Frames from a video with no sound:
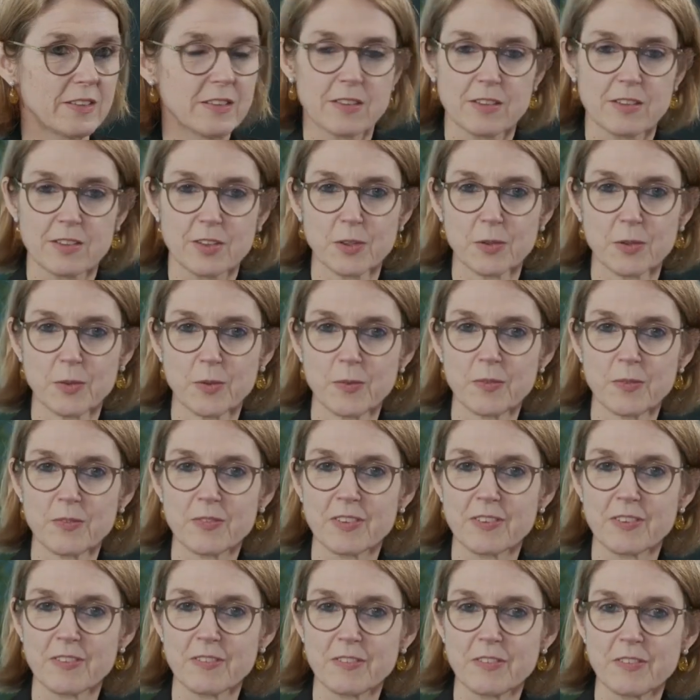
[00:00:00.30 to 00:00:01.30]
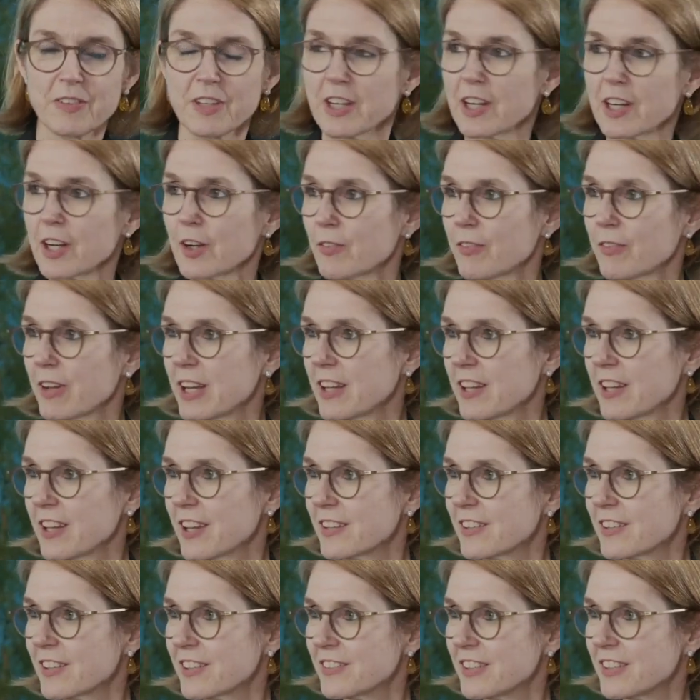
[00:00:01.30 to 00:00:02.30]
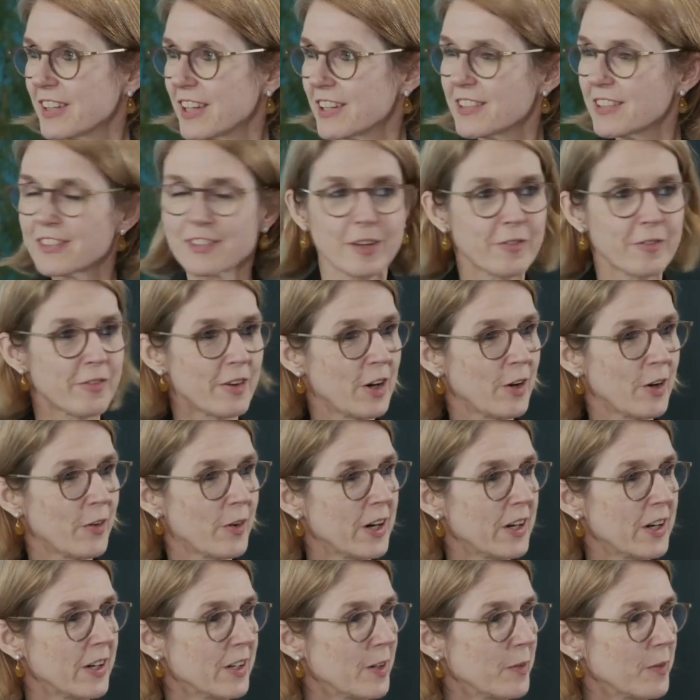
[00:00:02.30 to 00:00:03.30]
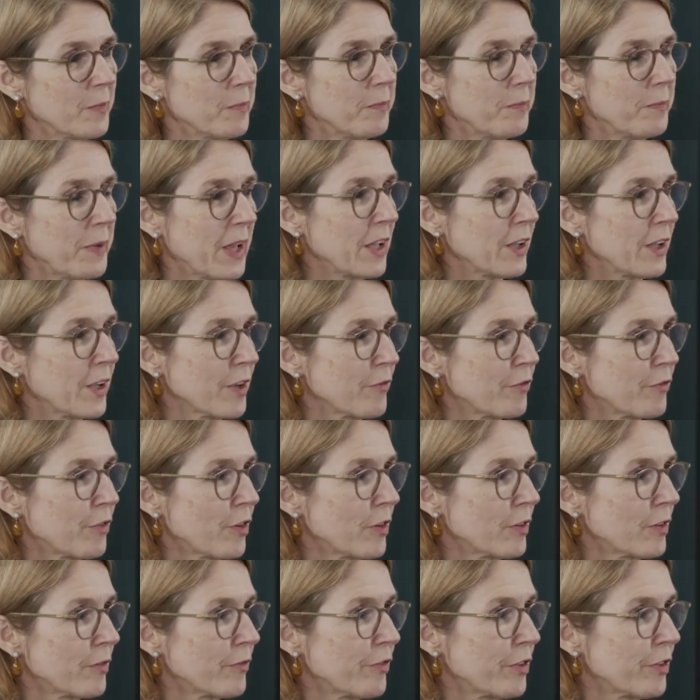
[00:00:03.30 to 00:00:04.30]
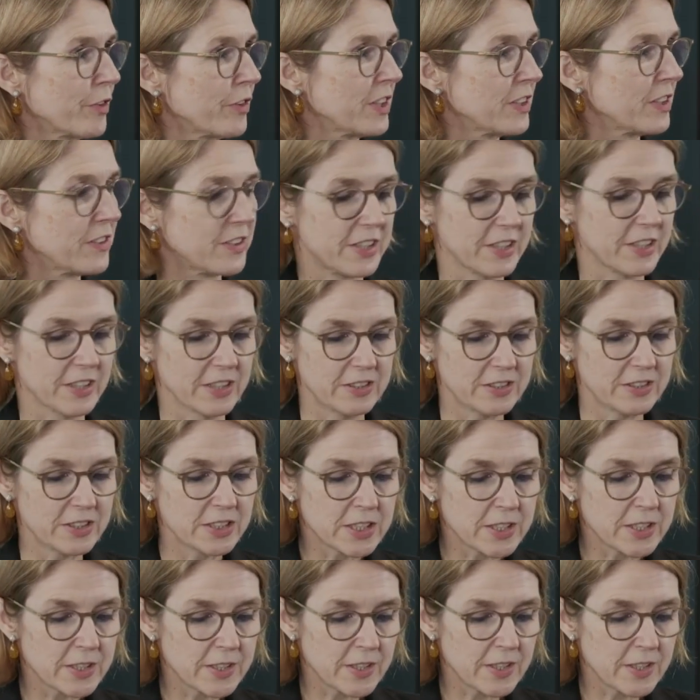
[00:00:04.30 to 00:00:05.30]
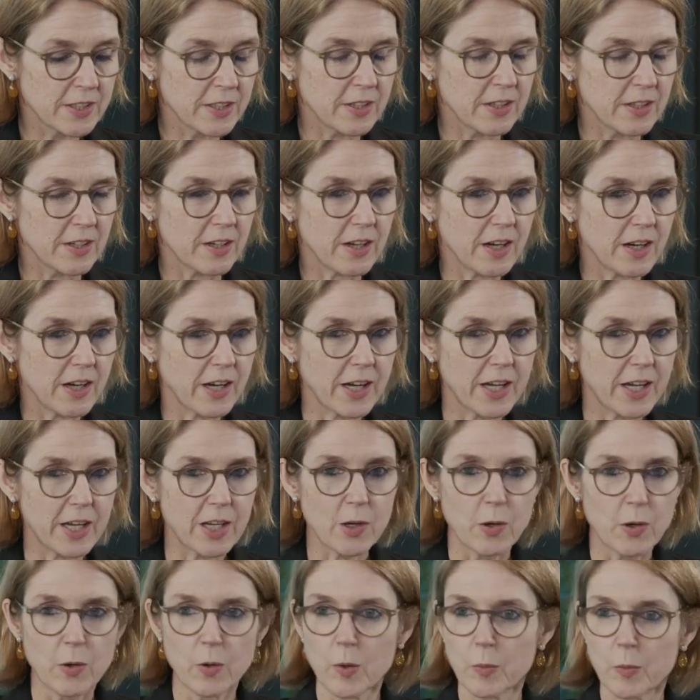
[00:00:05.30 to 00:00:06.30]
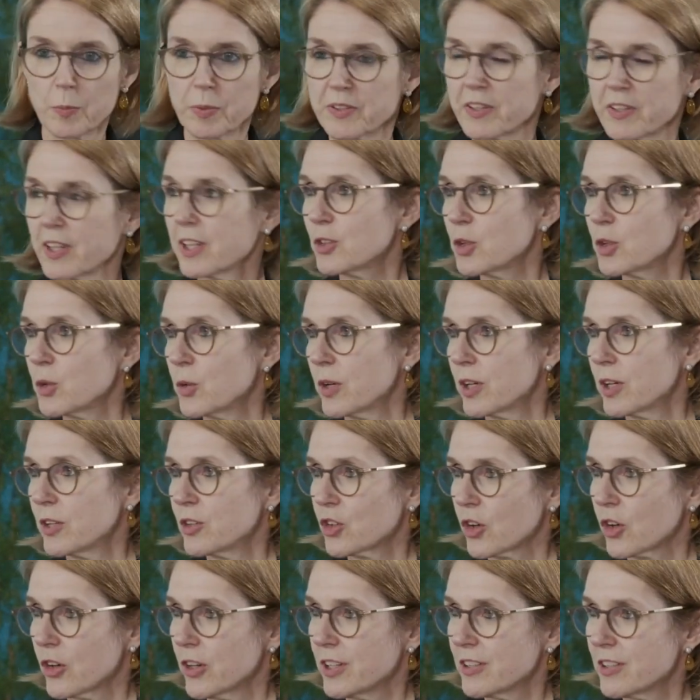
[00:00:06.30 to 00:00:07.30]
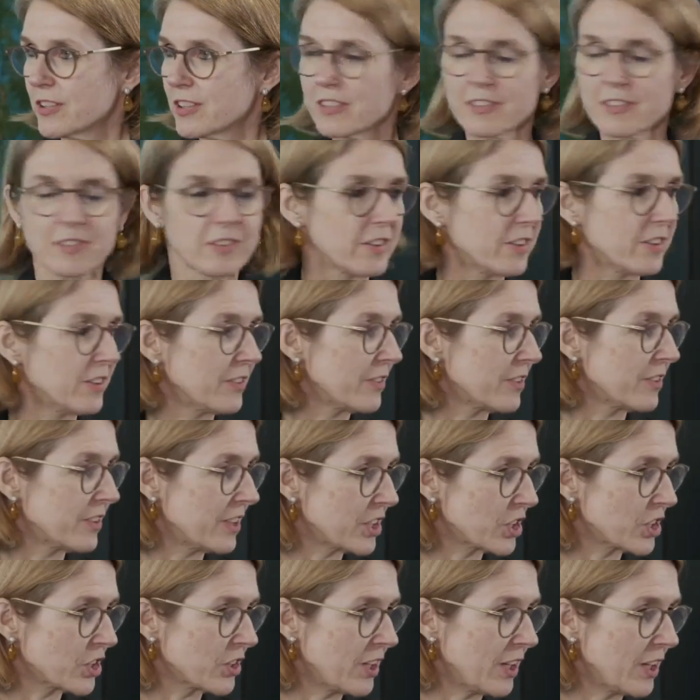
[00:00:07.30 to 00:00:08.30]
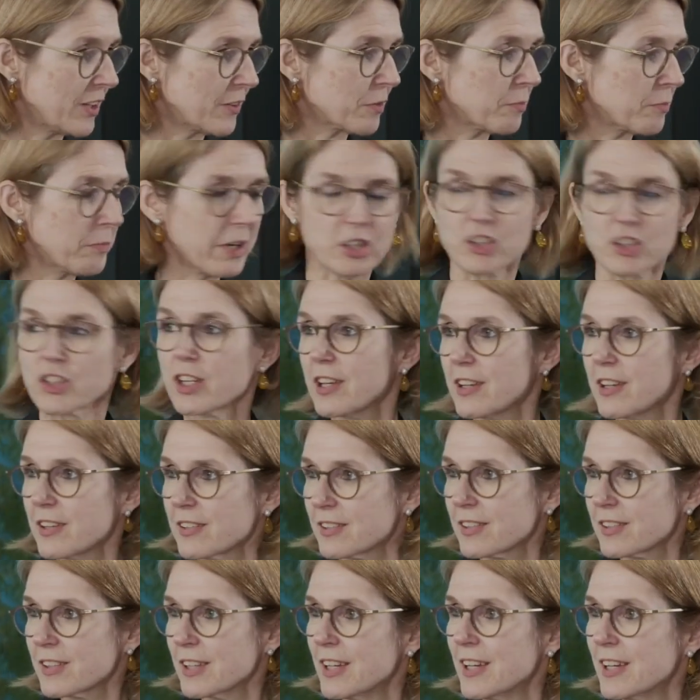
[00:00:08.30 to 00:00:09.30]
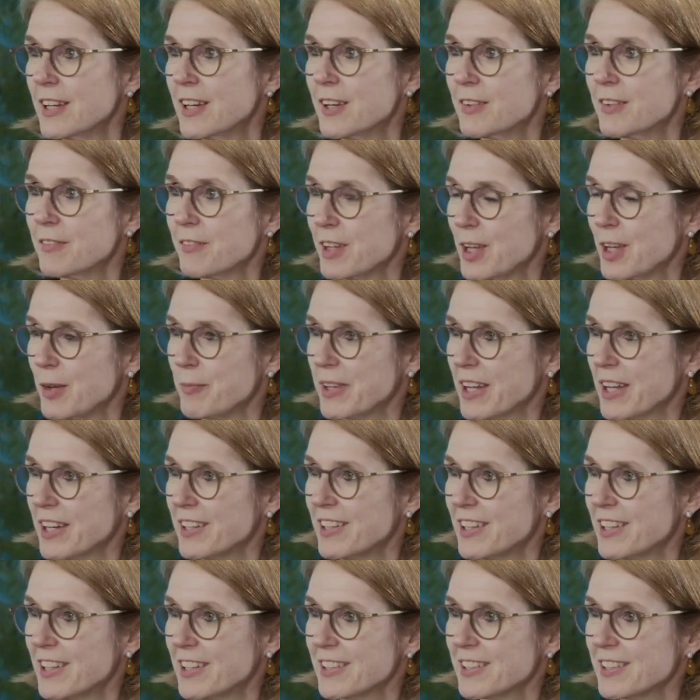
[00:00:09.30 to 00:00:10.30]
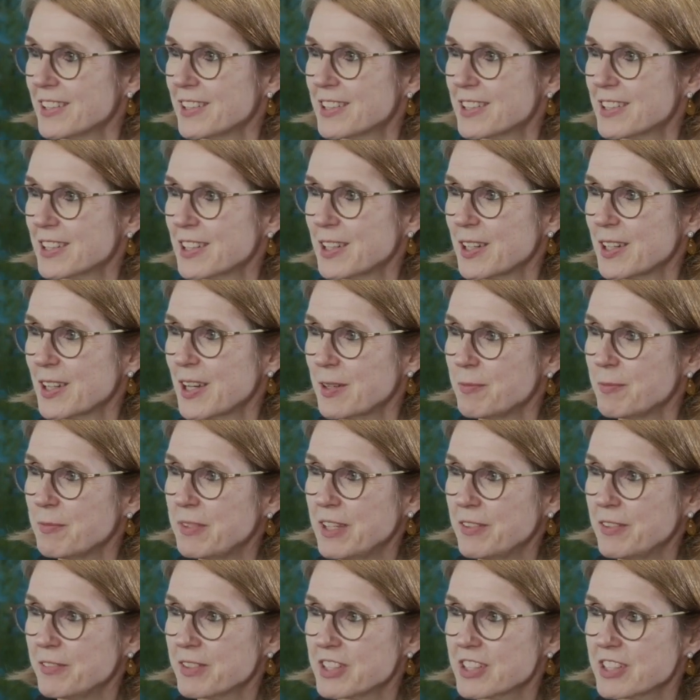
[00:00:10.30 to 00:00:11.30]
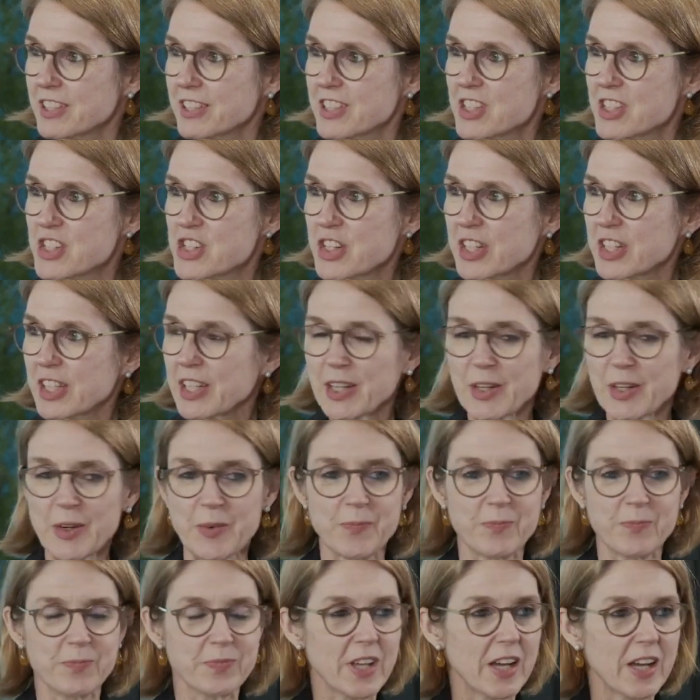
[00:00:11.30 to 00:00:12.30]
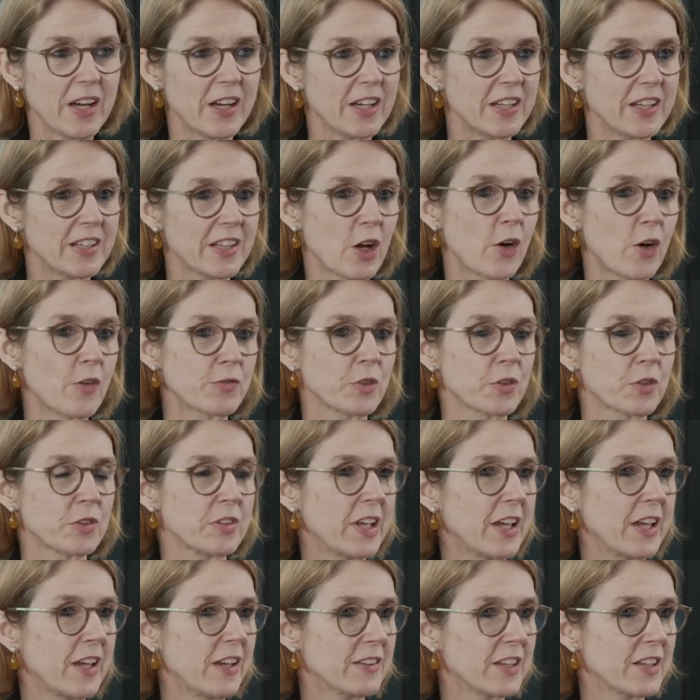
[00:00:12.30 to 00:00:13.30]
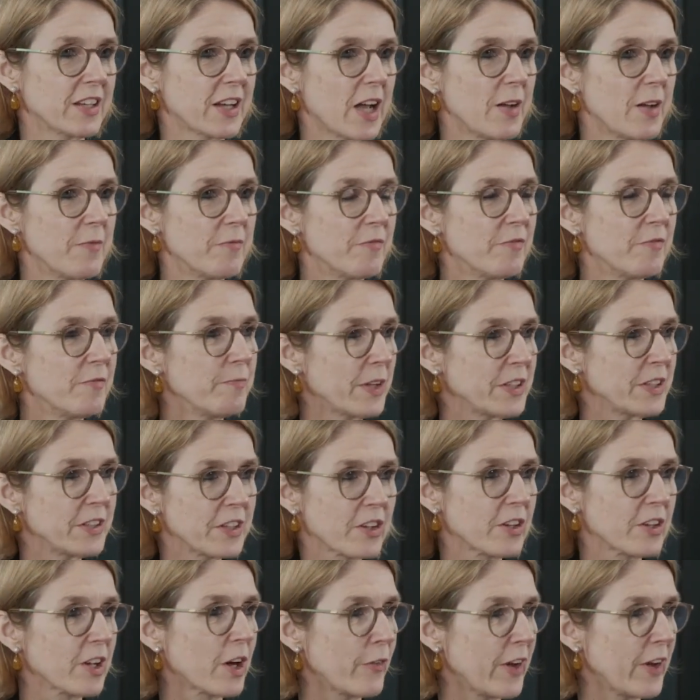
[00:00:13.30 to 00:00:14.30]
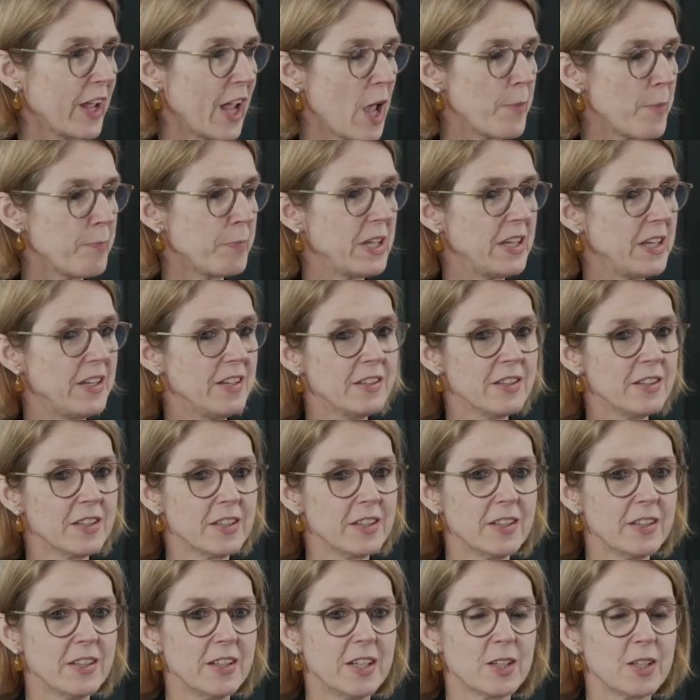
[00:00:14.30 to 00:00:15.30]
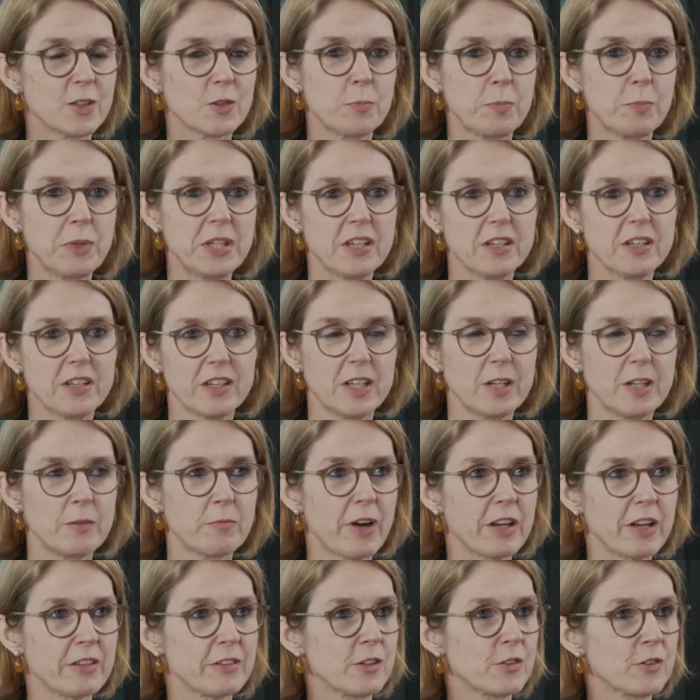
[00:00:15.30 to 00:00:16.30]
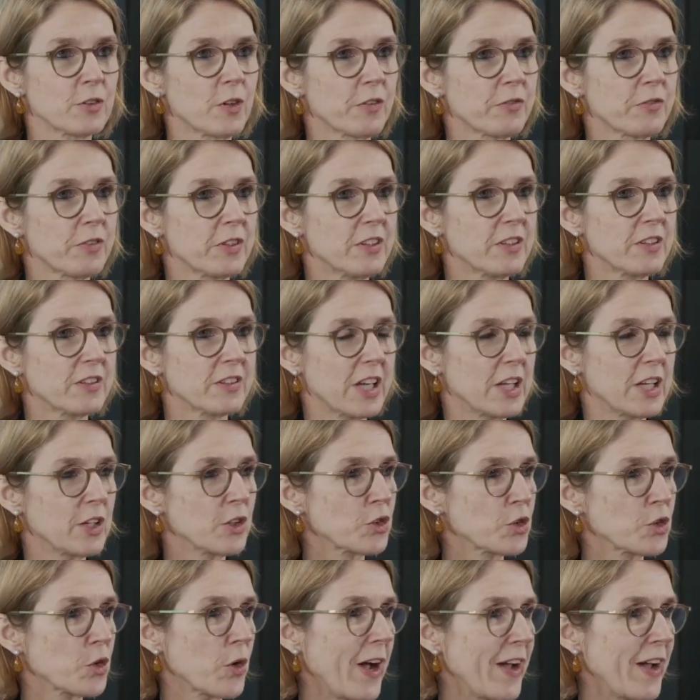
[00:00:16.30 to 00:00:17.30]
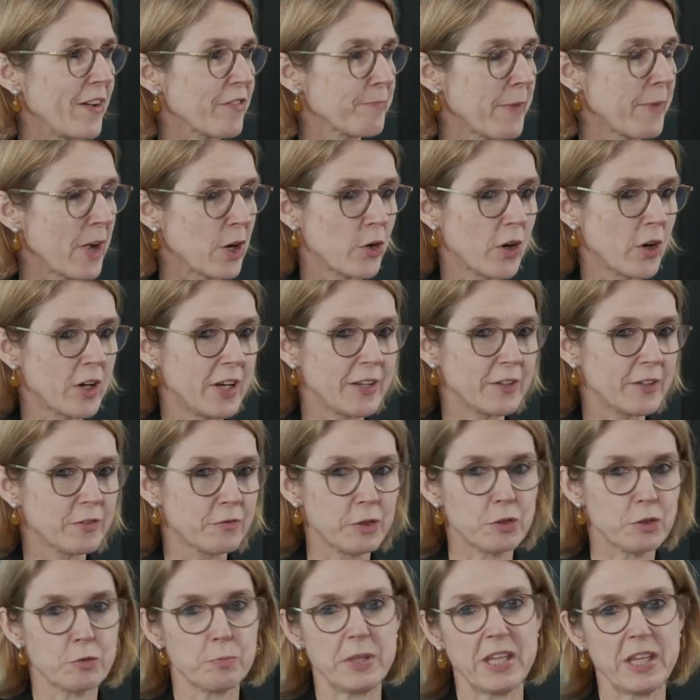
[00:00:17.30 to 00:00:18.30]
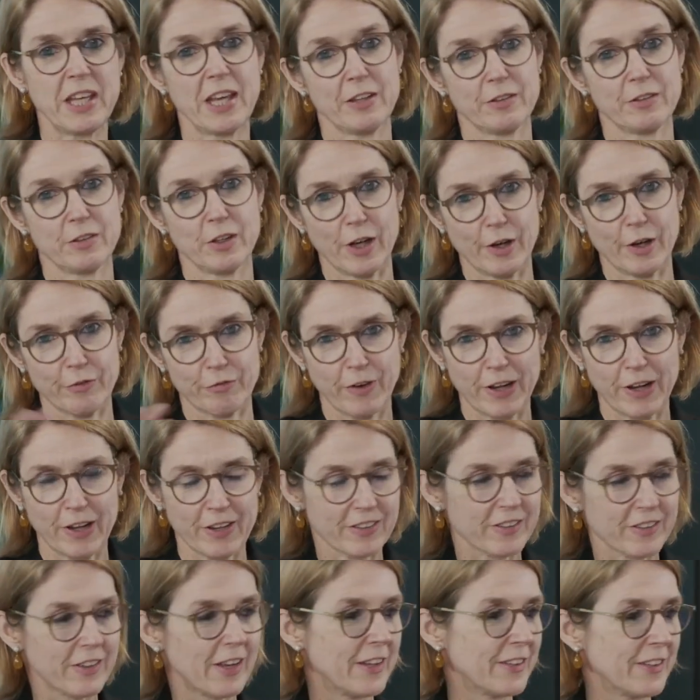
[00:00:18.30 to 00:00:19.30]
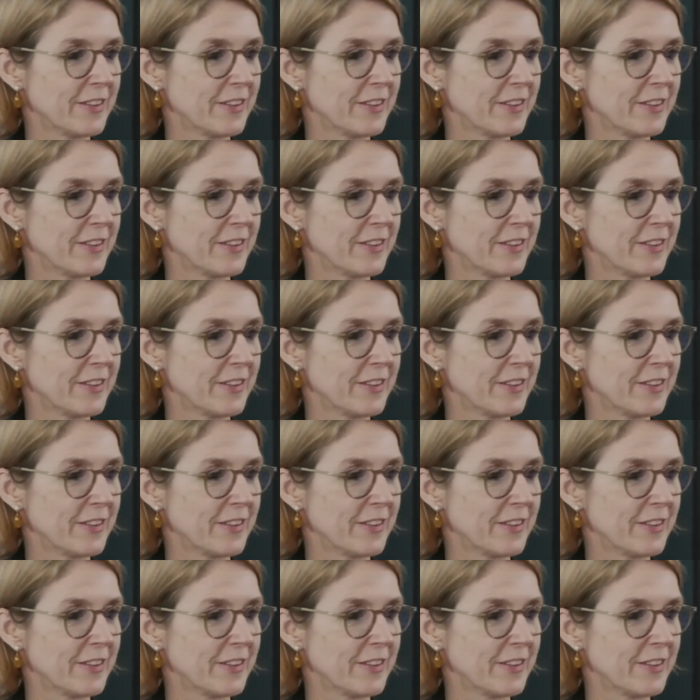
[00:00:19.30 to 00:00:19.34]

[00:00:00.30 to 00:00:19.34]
So, we are already at the end of our banking forum for this year. I hope that you enjoyed the session as much as Willem Jan and me did. And I have to say that I'm particularly happy to be here in Brussels office and to have my colleagues with me, as you have recognized